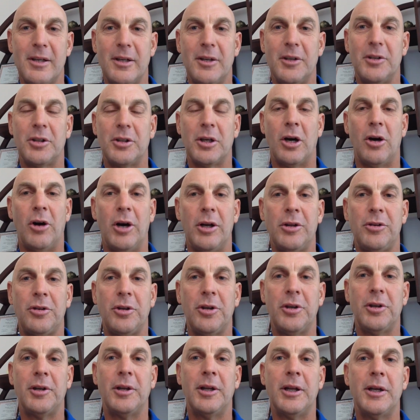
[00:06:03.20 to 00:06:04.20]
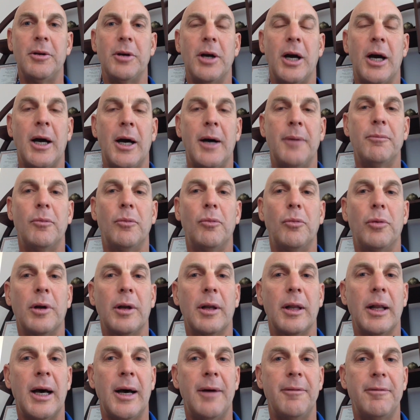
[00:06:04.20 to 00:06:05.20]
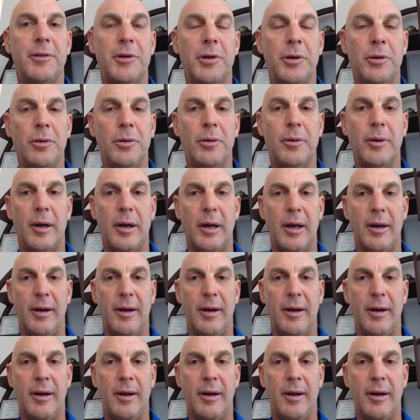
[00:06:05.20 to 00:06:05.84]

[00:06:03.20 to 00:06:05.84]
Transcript: So I certainly um, would love to,